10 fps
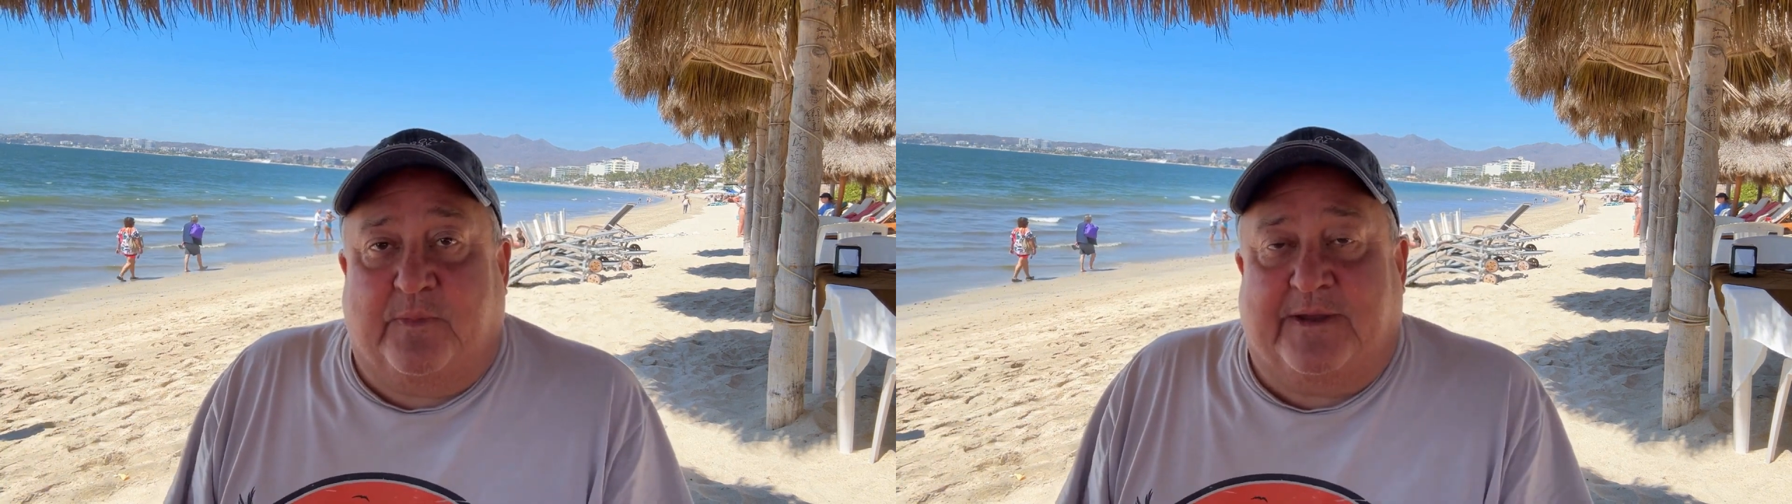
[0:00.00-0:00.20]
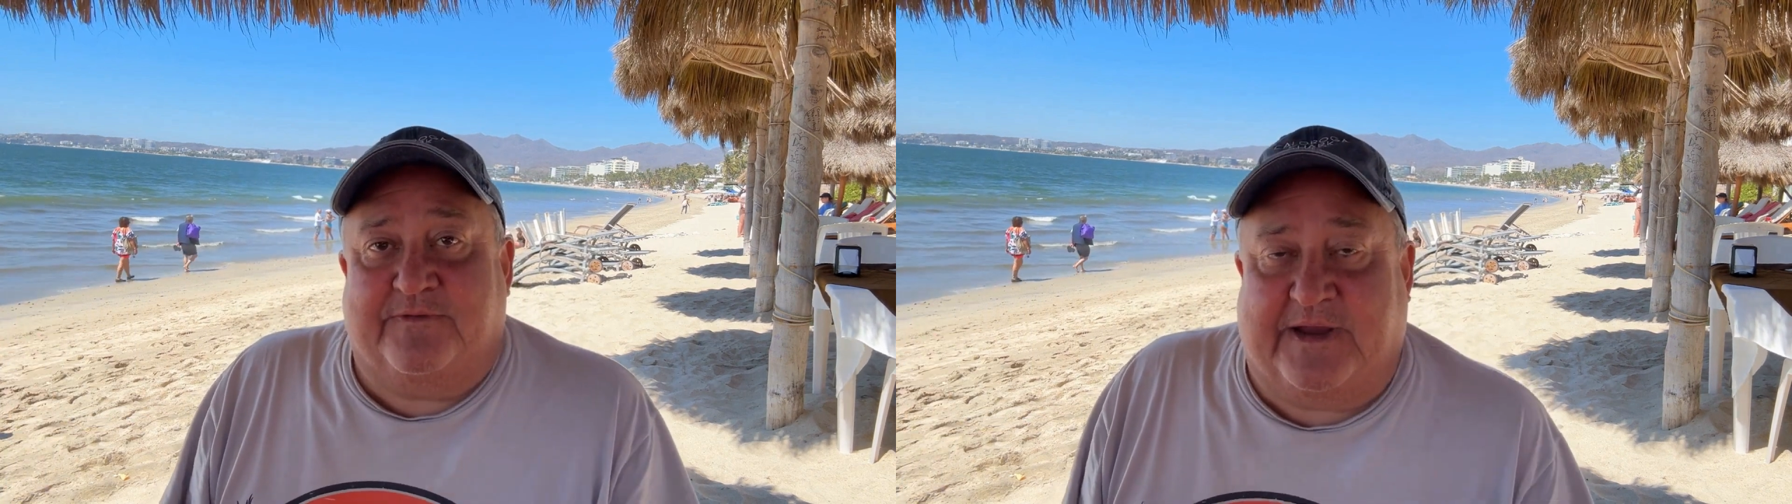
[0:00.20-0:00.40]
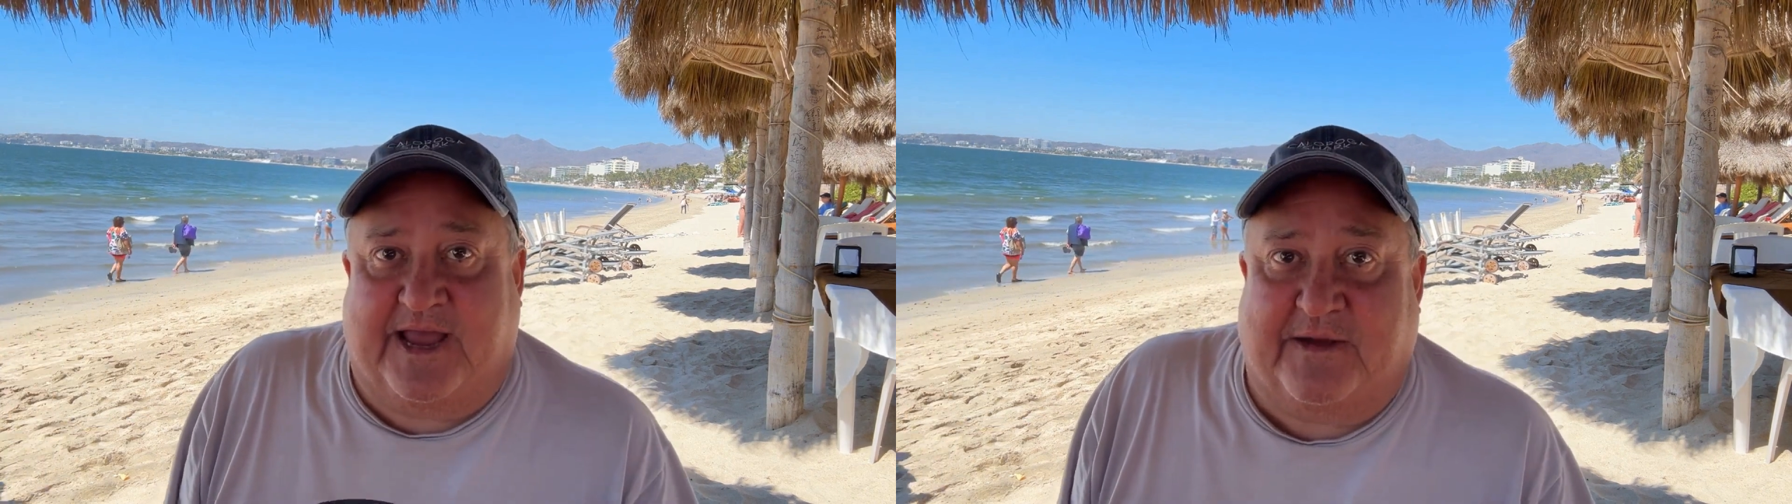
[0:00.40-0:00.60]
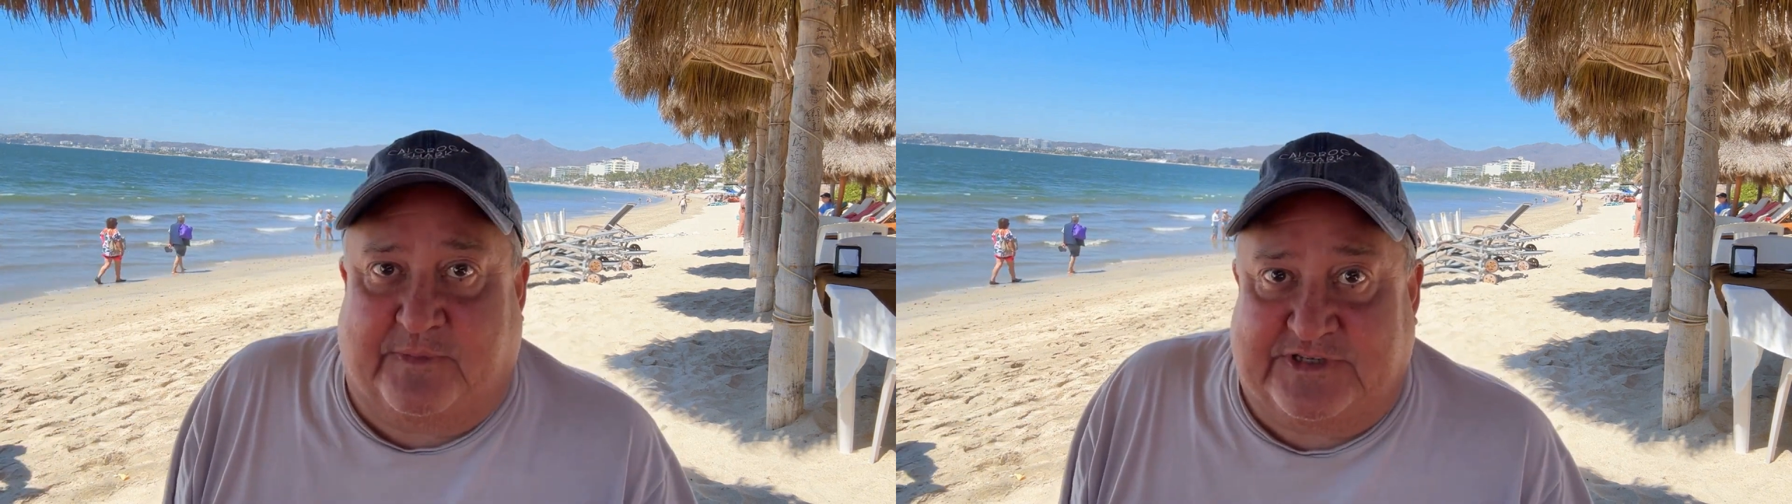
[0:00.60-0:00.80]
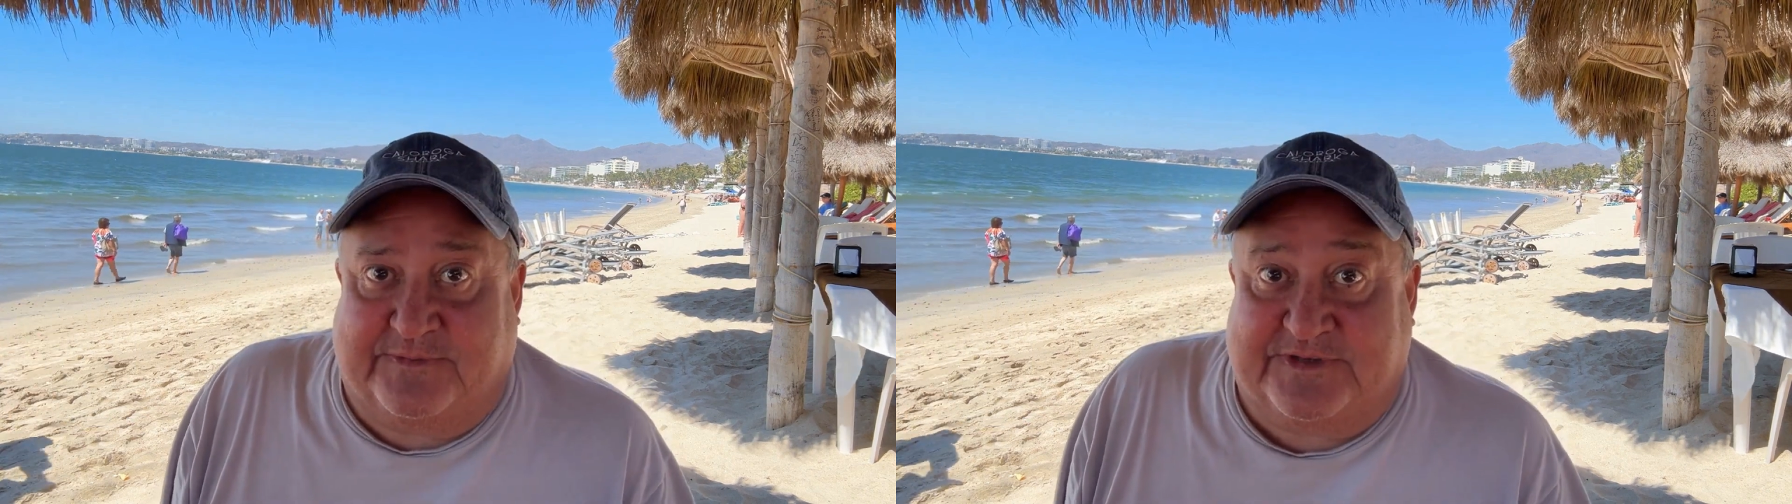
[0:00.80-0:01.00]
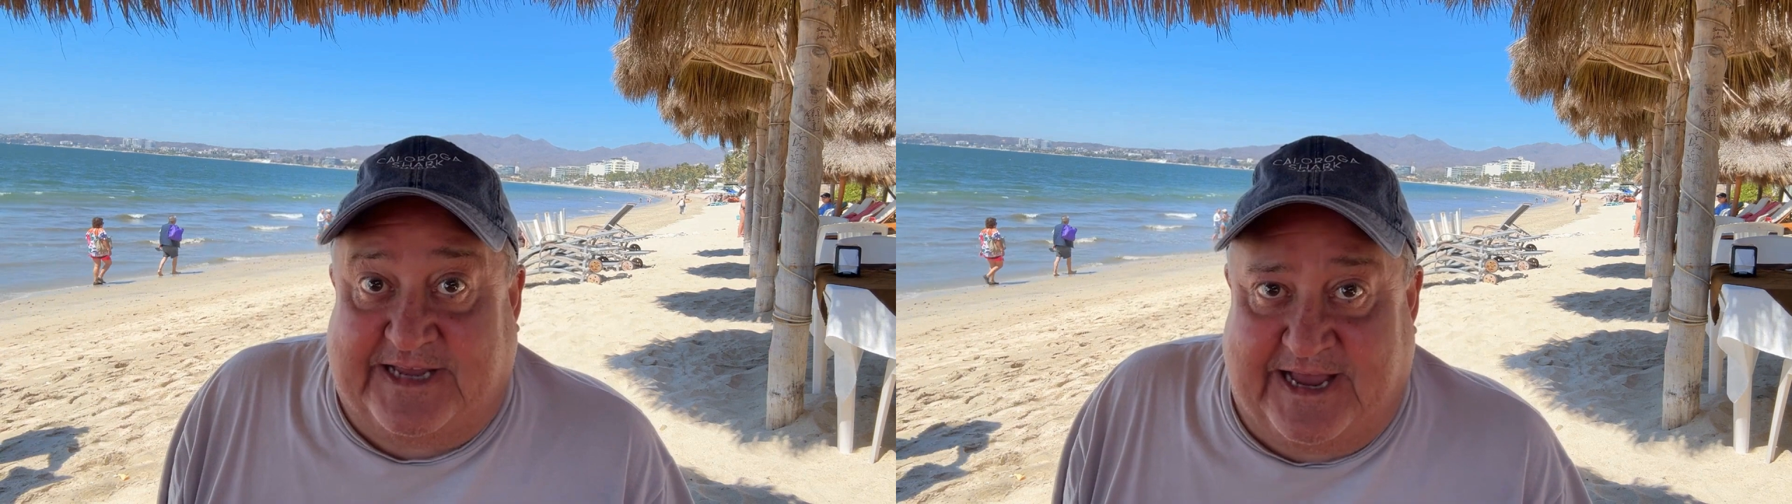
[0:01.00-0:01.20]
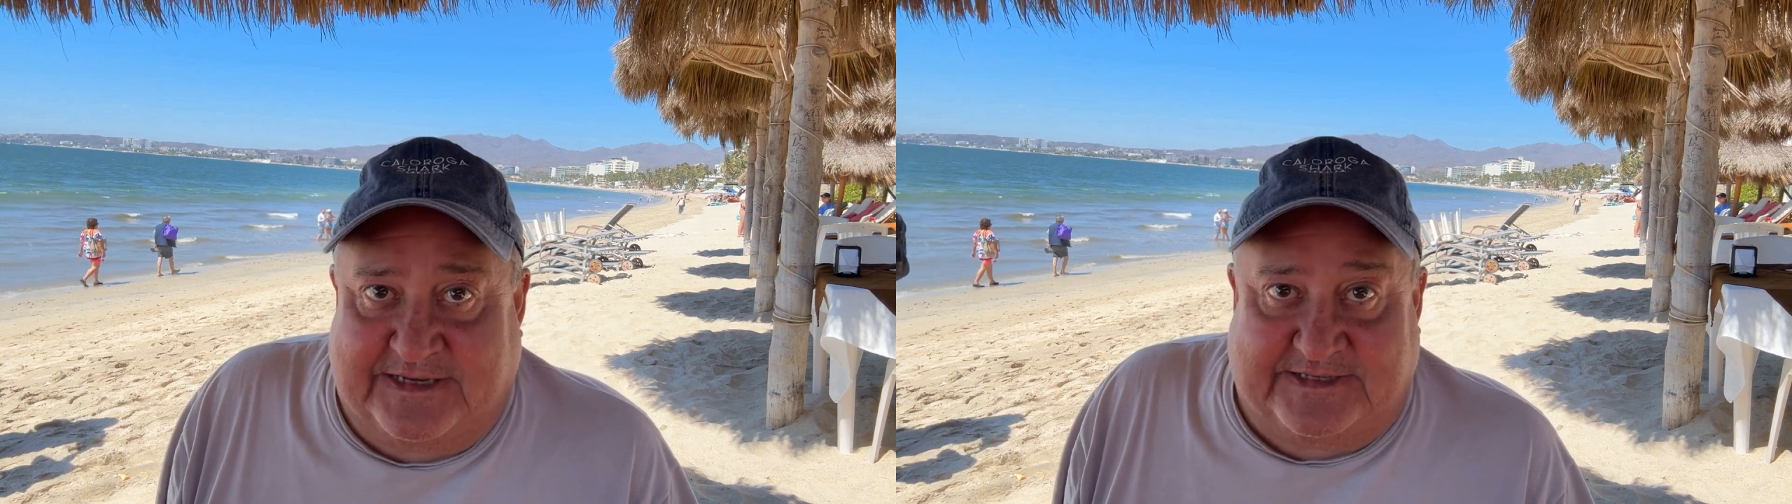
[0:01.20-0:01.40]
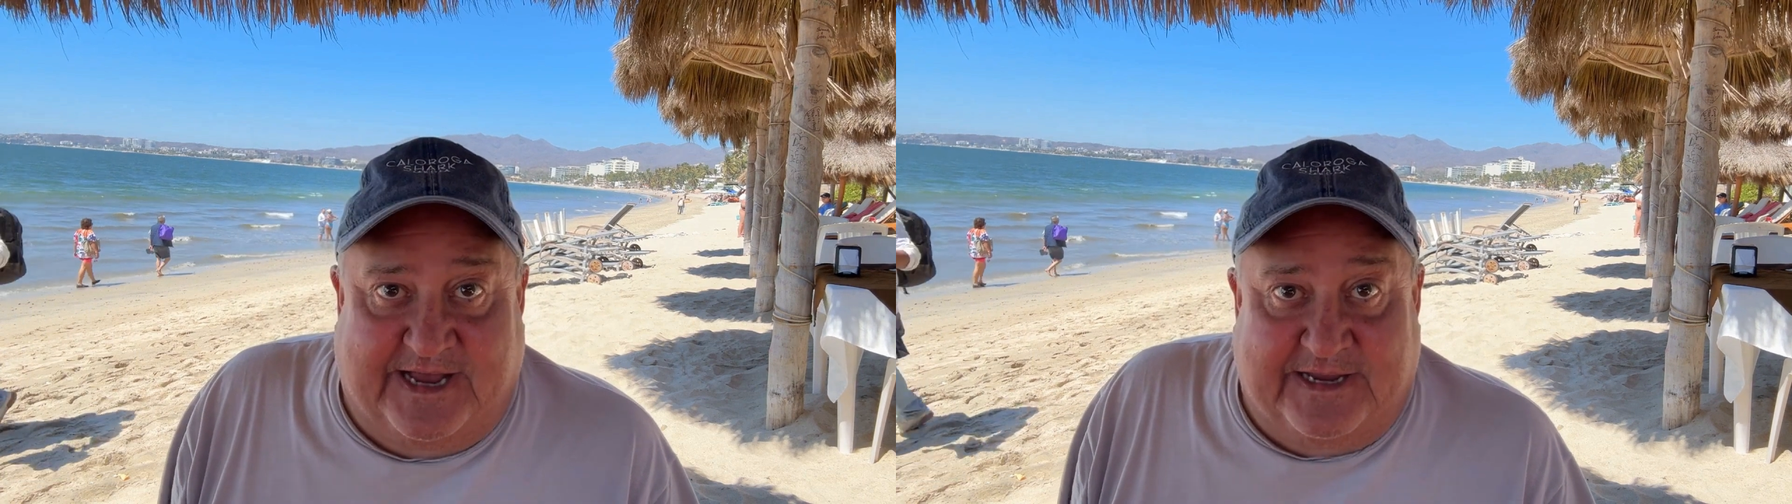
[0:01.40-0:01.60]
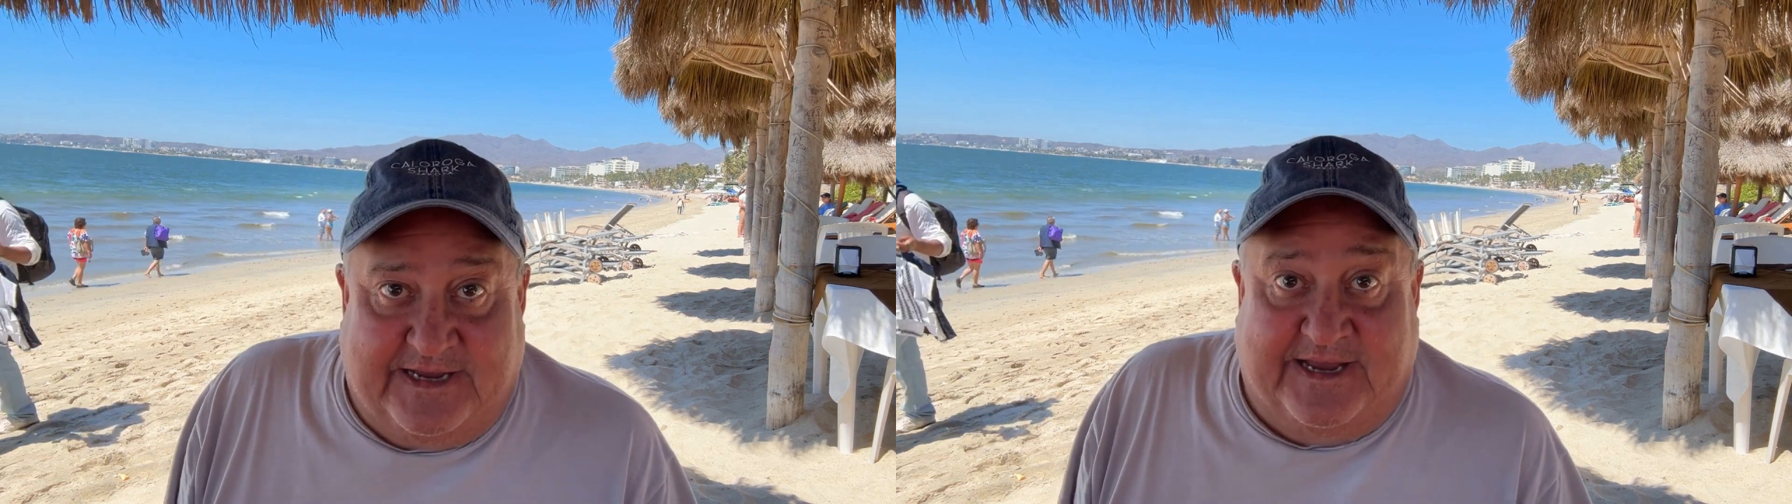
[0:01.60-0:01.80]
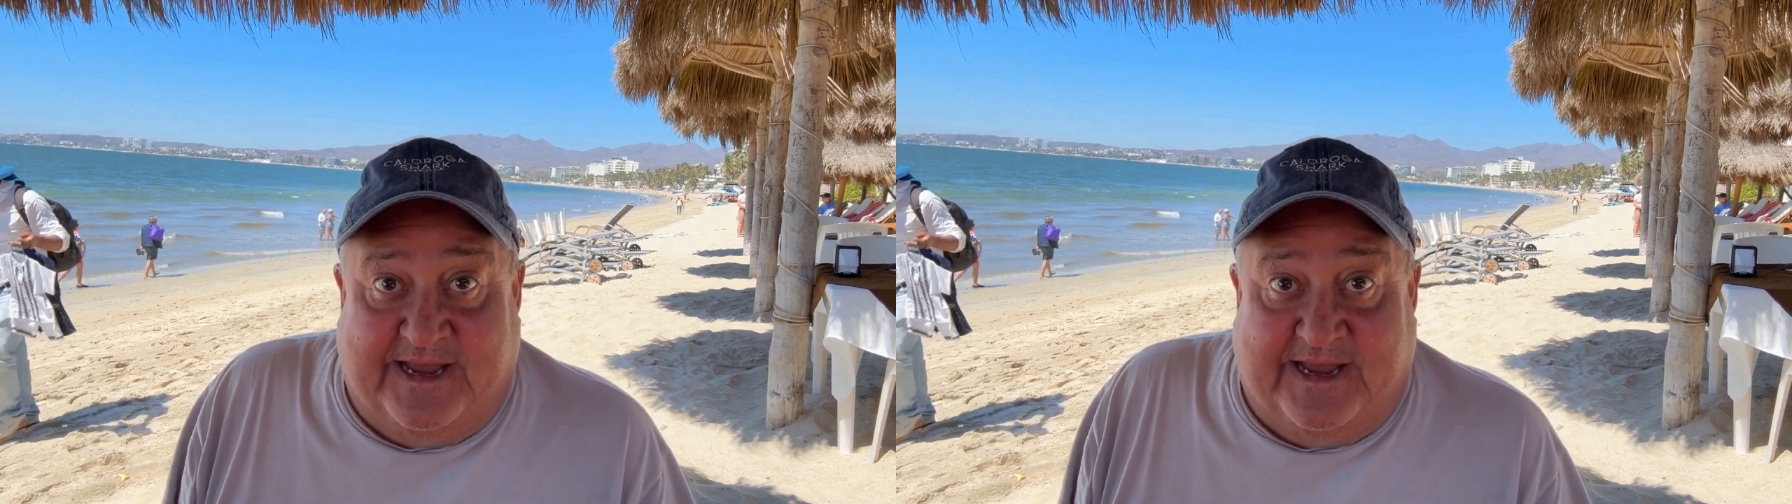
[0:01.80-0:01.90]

wet flour with some sad duck,